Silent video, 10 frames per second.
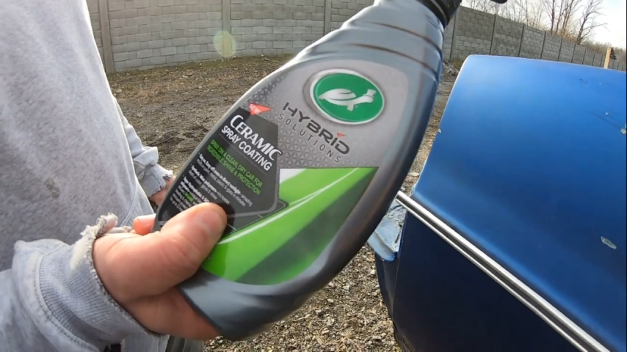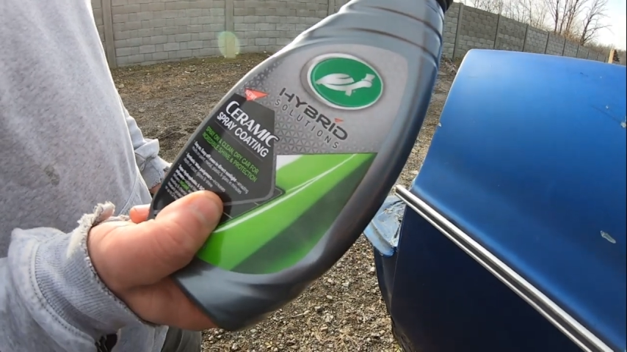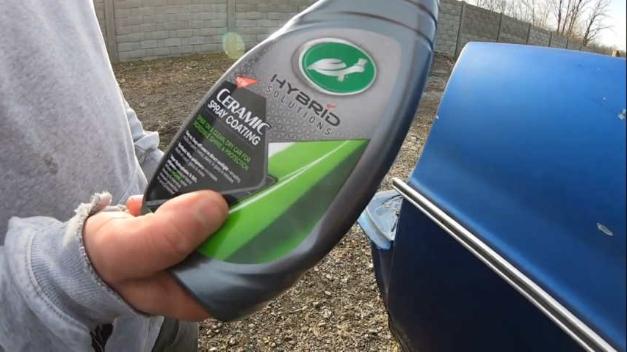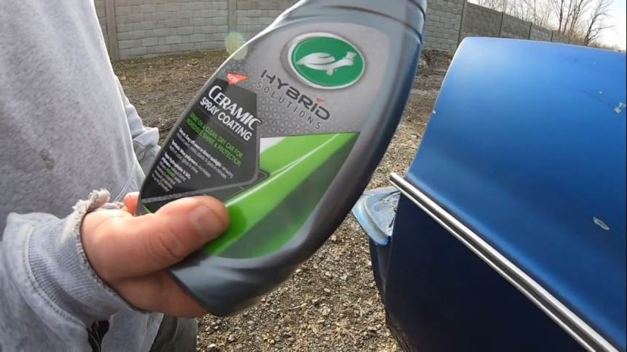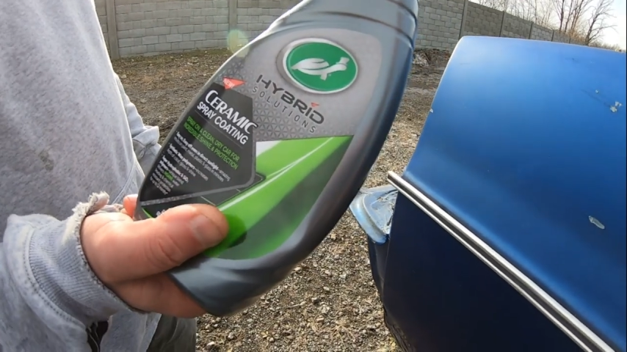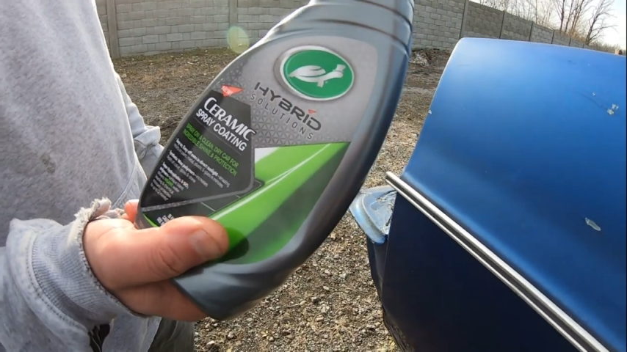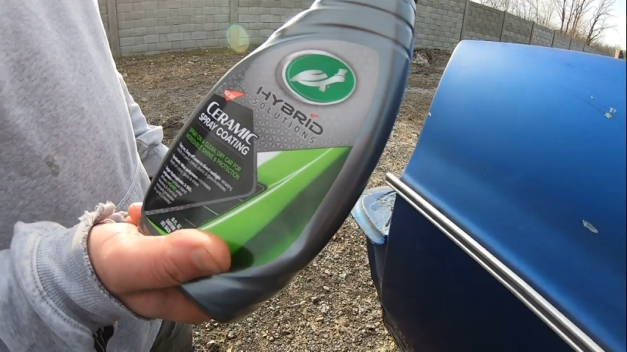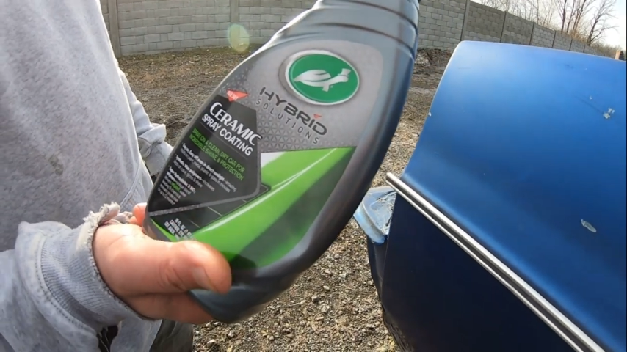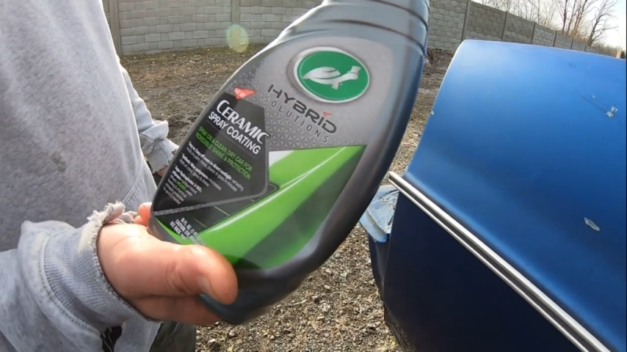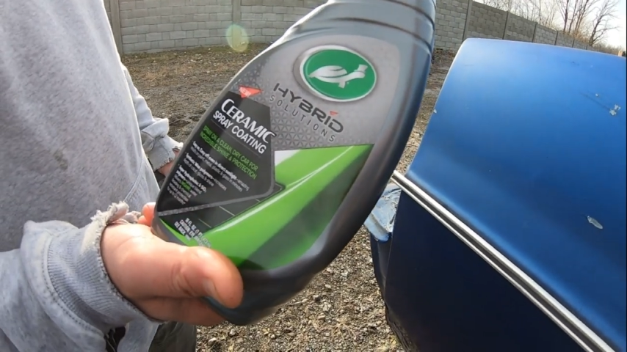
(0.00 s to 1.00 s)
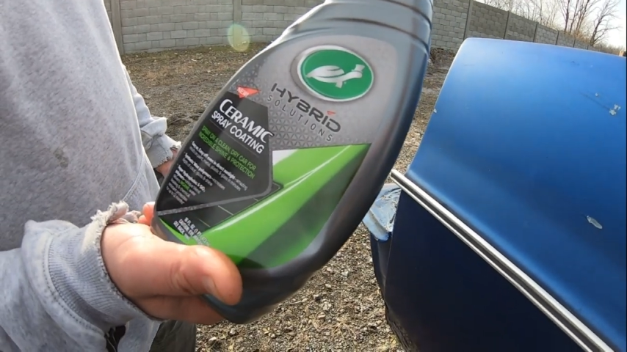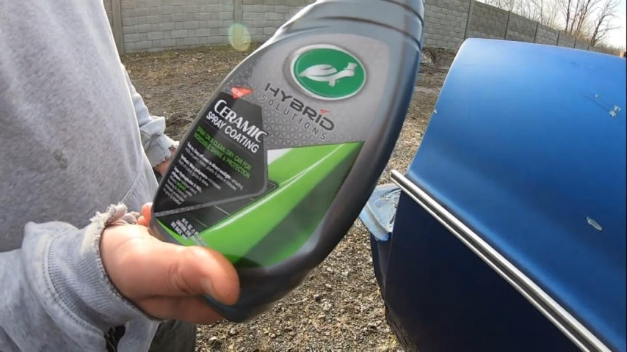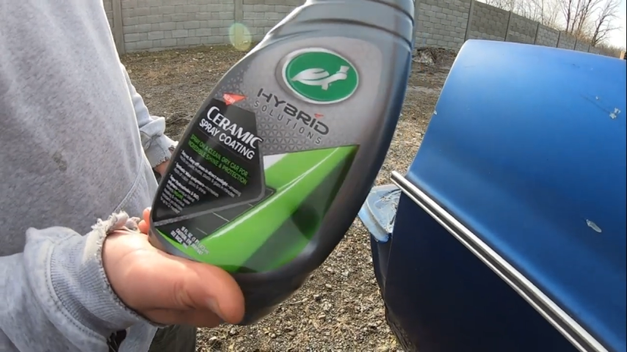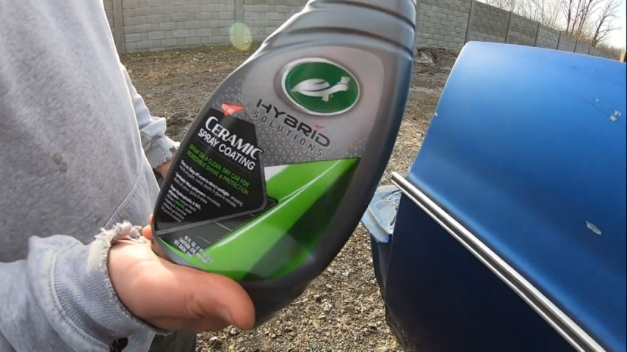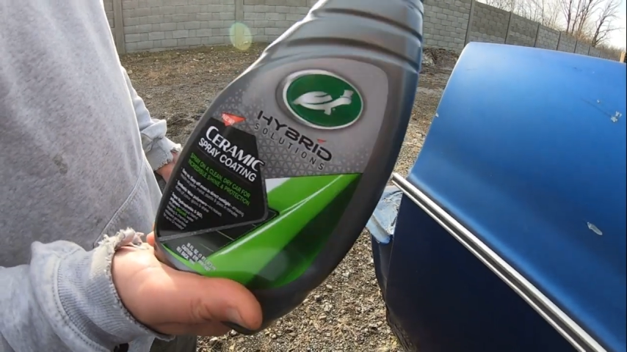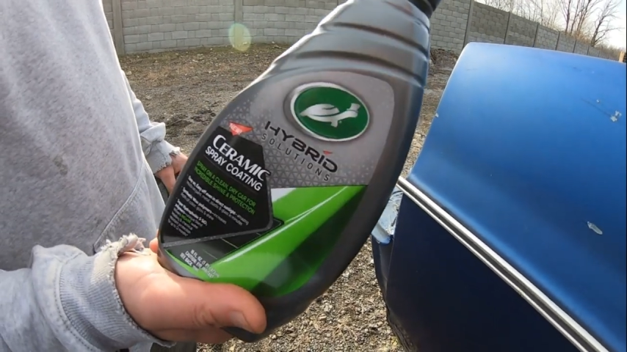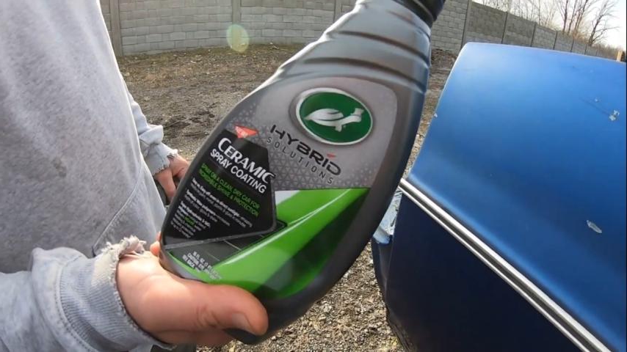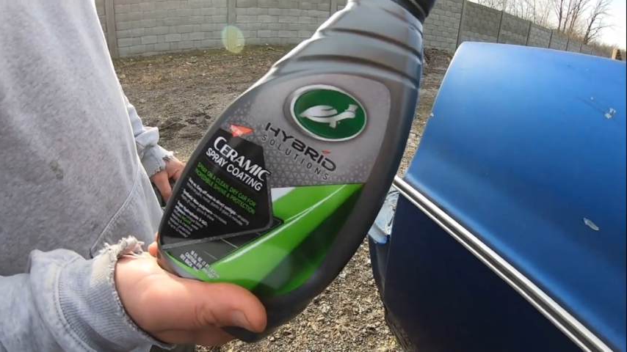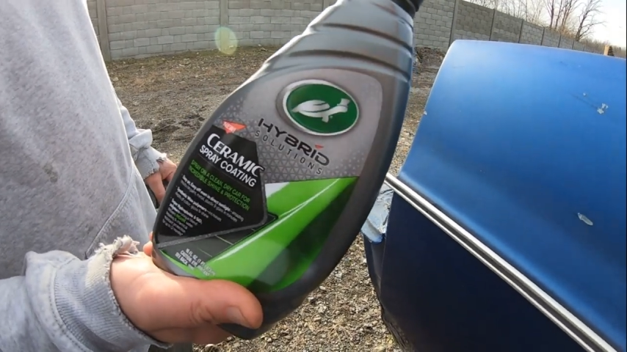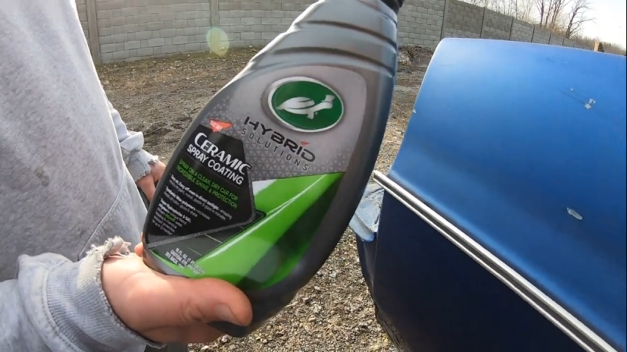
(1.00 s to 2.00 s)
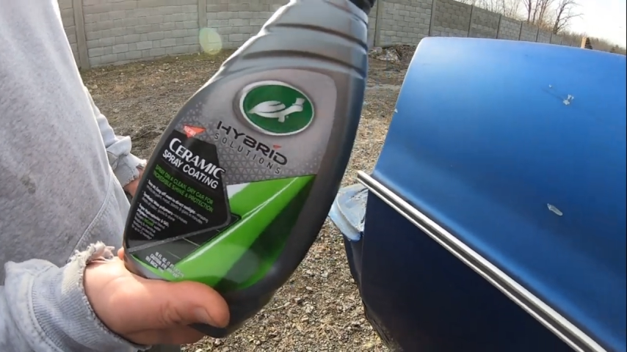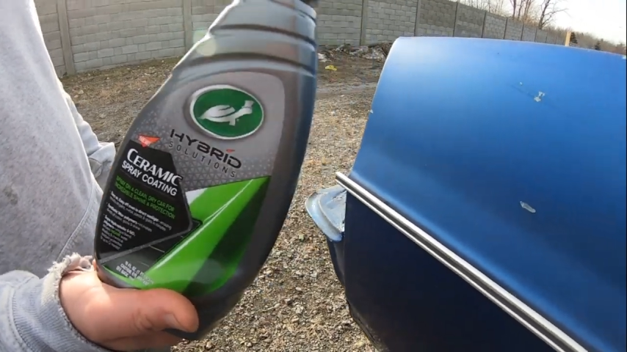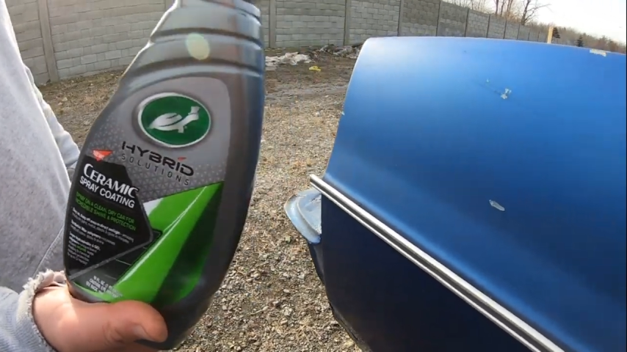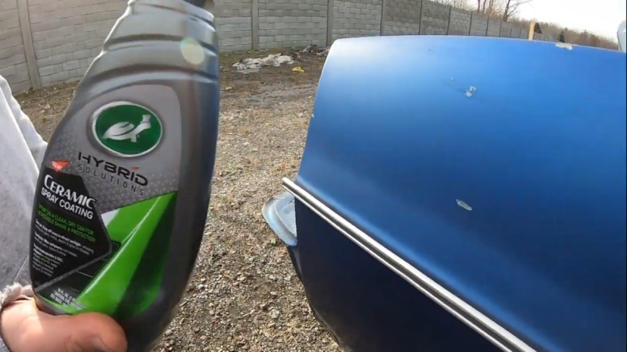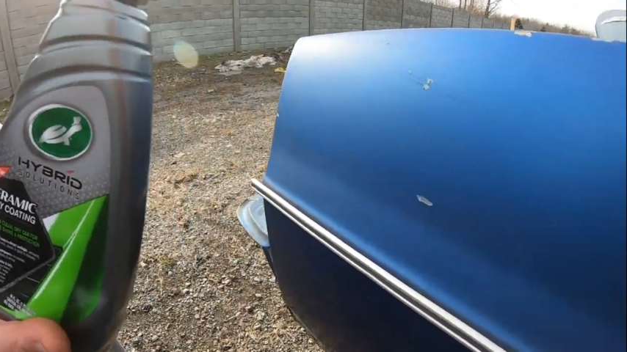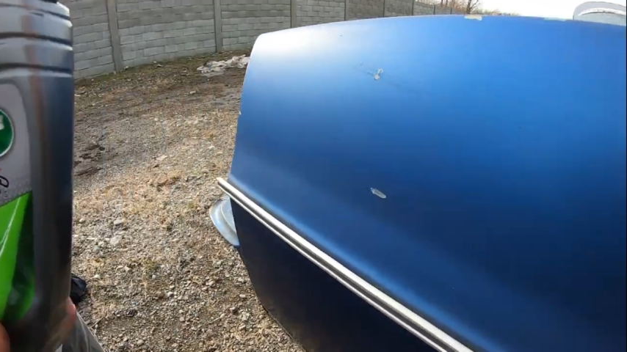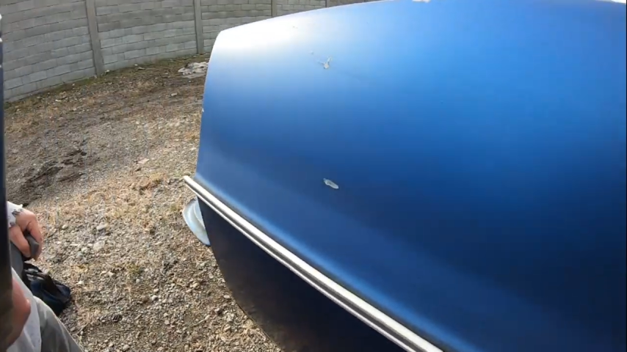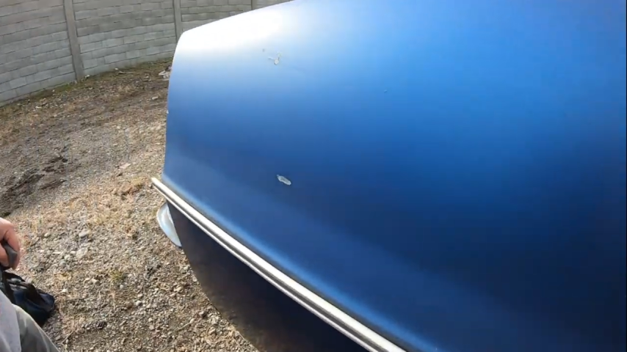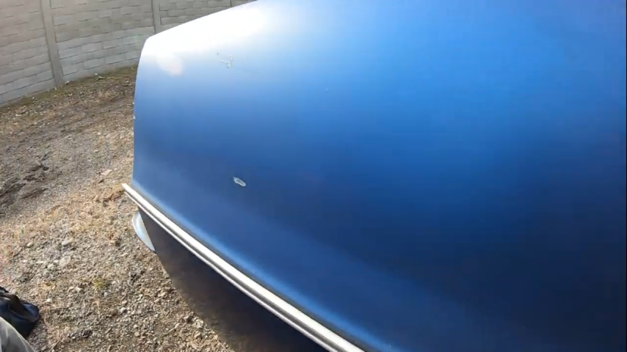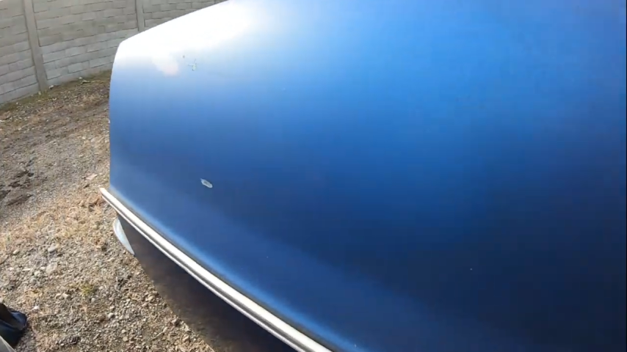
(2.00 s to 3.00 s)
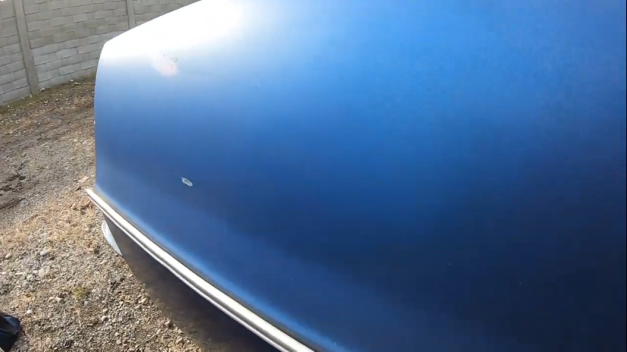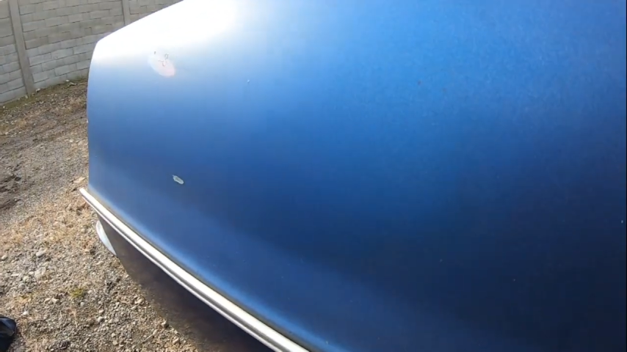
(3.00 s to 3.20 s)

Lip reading: [unreadable: no face in view]